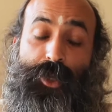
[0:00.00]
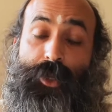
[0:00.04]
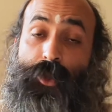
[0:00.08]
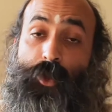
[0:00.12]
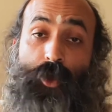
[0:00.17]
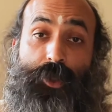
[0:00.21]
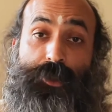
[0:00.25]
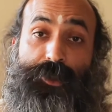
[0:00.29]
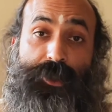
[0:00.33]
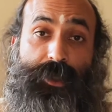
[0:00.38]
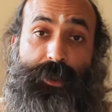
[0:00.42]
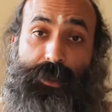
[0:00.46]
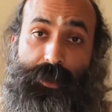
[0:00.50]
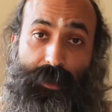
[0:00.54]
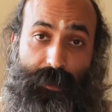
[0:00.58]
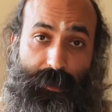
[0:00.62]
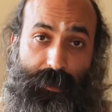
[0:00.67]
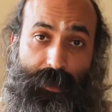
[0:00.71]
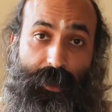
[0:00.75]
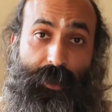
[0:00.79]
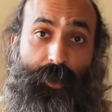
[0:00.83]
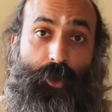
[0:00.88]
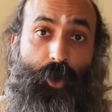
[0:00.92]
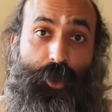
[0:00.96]
illogical,
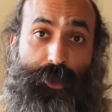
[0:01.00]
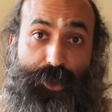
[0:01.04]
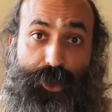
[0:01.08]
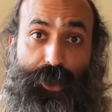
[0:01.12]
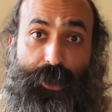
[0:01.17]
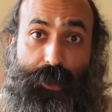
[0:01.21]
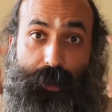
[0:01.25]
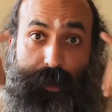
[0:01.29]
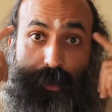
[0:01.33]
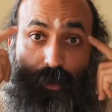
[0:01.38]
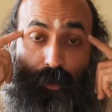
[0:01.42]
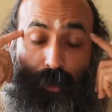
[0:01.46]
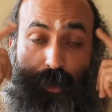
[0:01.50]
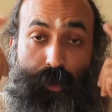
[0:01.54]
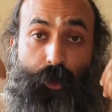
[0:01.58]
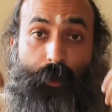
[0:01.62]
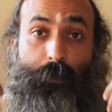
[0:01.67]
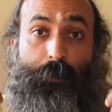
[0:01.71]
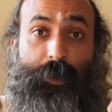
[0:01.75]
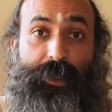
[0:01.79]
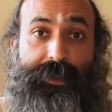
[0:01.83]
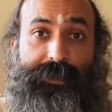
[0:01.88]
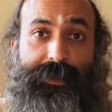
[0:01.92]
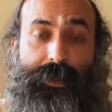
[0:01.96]
illogical to your
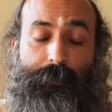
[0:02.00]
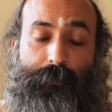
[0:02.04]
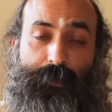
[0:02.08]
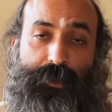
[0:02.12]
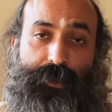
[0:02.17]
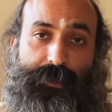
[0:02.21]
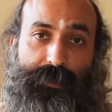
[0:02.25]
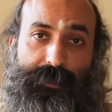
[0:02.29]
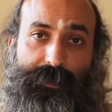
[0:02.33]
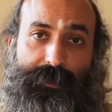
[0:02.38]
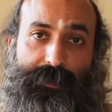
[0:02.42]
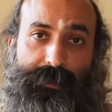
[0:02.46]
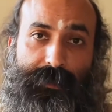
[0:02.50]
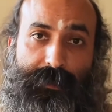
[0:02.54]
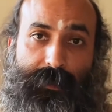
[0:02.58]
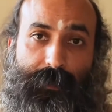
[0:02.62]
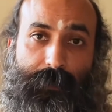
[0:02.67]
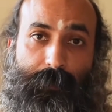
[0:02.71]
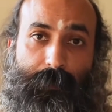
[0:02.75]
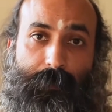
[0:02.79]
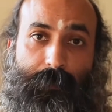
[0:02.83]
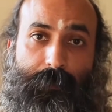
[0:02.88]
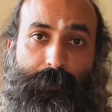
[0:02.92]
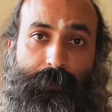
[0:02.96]
perceptions.
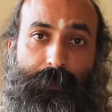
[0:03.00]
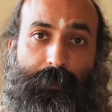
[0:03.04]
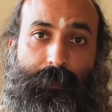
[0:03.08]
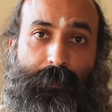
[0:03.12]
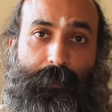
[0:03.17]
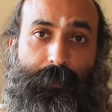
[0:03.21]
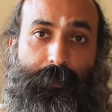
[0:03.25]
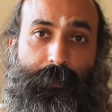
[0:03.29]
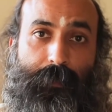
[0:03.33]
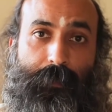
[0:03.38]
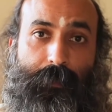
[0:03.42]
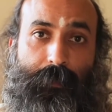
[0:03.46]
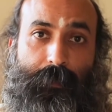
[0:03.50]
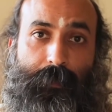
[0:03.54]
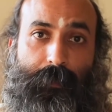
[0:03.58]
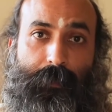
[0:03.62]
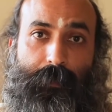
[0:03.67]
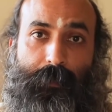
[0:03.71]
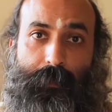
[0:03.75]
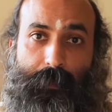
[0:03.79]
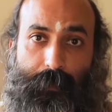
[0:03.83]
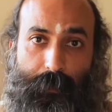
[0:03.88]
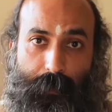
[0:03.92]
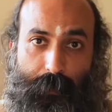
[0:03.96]

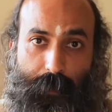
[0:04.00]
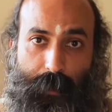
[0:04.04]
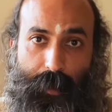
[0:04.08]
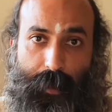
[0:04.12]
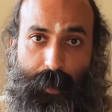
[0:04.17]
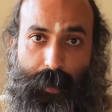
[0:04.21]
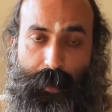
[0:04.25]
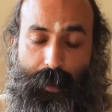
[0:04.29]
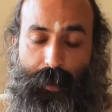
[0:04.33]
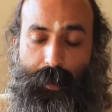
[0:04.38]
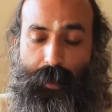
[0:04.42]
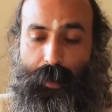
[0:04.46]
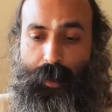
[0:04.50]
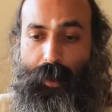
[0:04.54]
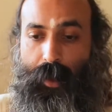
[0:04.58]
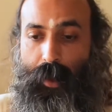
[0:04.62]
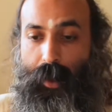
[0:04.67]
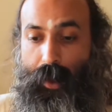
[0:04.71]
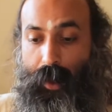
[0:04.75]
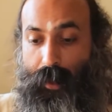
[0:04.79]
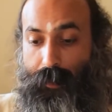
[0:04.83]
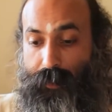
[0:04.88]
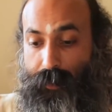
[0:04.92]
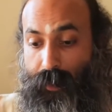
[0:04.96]
Yeah.
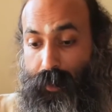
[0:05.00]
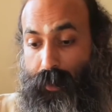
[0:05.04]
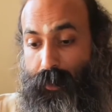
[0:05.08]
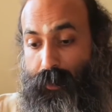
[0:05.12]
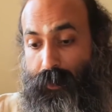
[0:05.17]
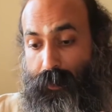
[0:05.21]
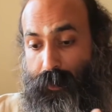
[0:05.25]
I think